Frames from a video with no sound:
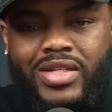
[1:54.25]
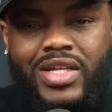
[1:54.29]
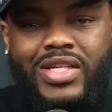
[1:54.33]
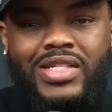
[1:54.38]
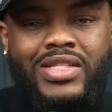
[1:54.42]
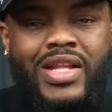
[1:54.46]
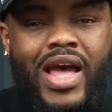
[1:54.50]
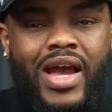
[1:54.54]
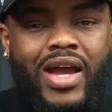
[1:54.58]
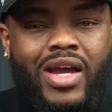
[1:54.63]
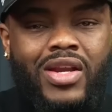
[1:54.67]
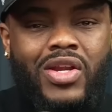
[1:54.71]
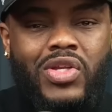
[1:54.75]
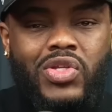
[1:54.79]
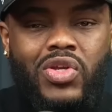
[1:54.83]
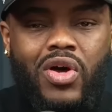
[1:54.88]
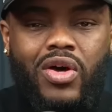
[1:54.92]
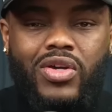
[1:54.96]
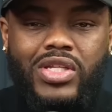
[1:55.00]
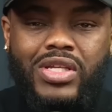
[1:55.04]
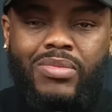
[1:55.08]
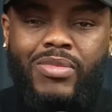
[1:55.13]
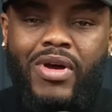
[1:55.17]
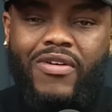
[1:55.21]
it's not going to
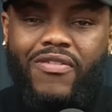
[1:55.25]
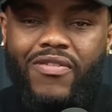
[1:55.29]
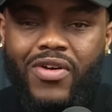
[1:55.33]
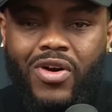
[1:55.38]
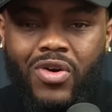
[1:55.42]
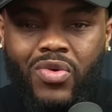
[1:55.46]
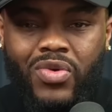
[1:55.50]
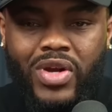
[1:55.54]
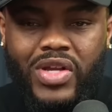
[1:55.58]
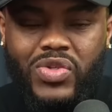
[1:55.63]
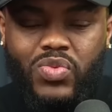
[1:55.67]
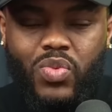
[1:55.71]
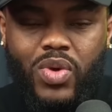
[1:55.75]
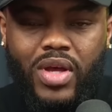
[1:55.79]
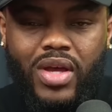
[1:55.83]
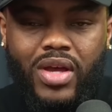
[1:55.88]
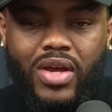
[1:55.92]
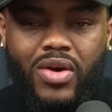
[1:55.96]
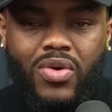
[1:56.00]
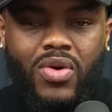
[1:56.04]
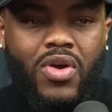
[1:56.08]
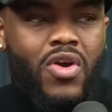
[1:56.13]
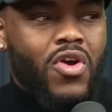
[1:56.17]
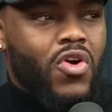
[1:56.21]
talk to my phone as
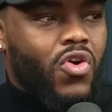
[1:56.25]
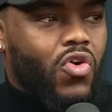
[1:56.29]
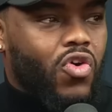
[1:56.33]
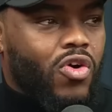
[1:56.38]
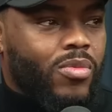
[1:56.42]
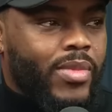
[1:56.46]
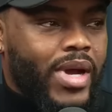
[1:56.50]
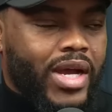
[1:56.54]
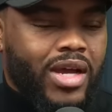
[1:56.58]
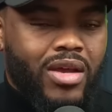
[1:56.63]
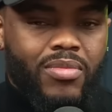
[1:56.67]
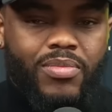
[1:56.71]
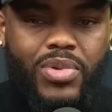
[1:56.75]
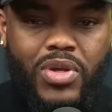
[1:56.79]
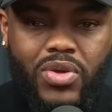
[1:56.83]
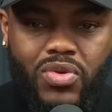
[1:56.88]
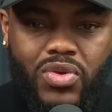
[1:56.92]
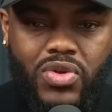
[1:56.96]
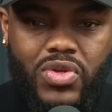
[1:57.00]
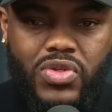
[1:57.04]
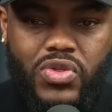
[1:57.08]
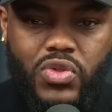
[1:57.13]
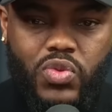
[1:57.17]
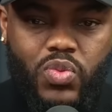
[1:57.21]
well or my
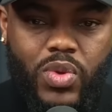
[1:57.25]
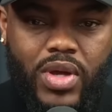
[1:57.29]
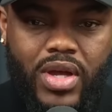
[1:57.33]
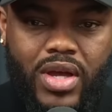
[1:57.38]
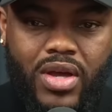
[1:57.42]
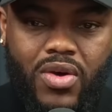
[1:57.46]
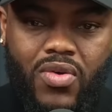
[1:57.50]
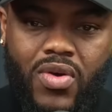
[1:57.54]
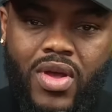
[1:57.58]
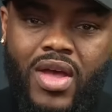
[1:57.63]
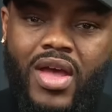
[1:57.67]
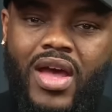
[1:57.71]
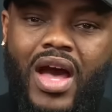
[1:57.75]
computers as well.